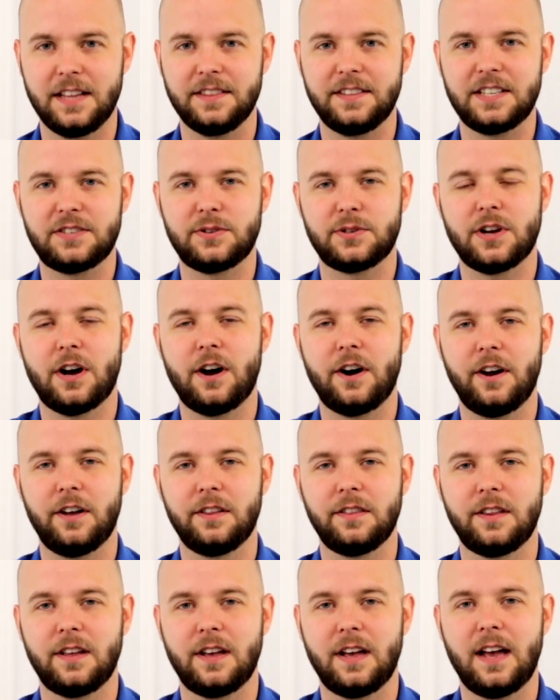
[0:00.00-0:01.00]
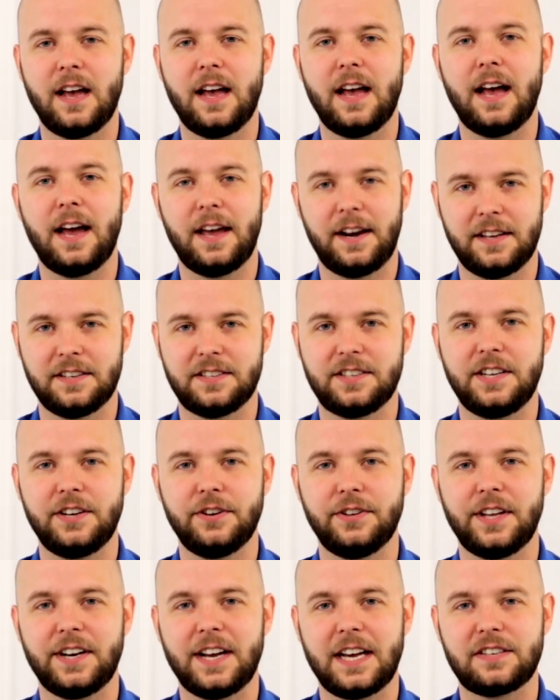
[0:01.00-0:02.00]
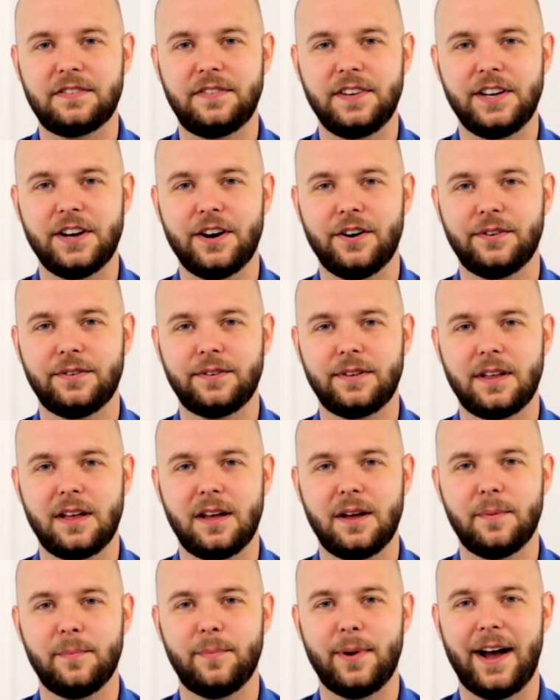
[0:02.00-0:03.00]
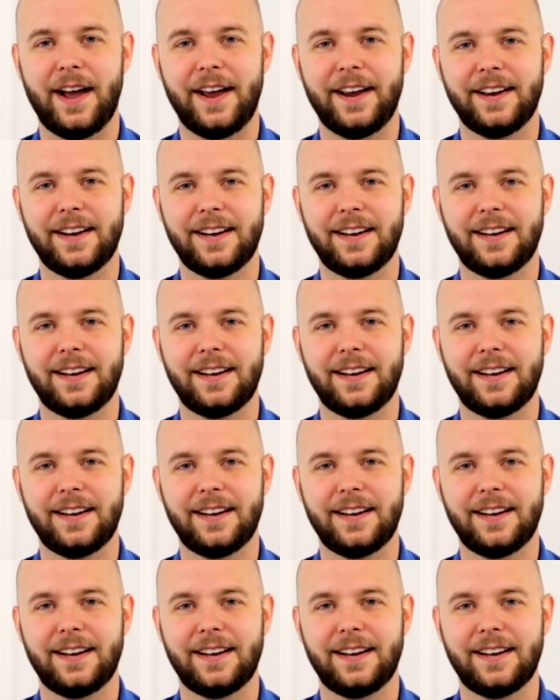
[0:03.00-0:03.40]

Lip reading: This was Arjan, and I'll see you in the next video. Bye.